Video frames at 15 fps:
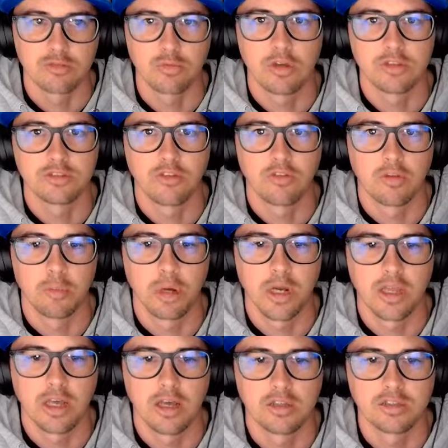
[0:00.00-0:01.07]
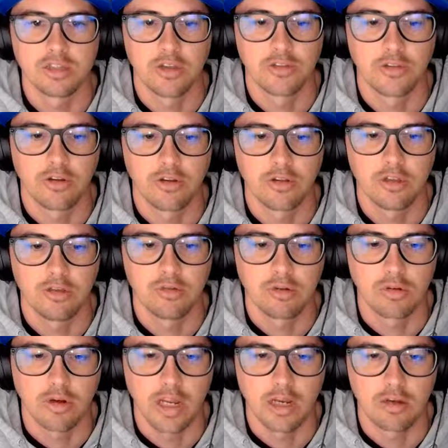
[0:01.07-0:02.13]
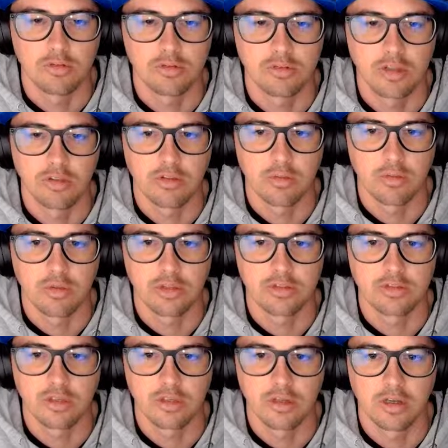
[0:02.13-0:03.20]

as well as everybody else out there in the Ukraine who's dealing with this.